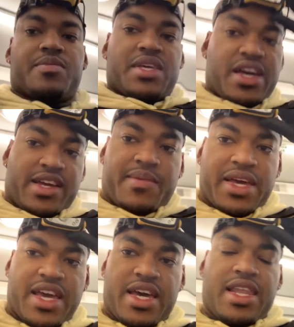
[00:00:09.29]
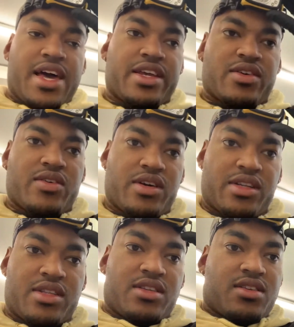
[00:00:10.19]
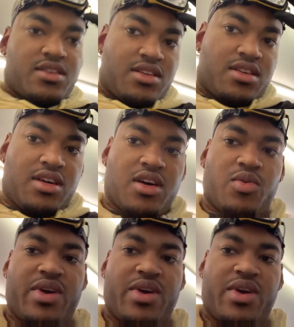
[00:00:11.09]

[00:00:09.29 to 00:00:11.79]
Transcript: yeah, I got my headlight on. Uh, we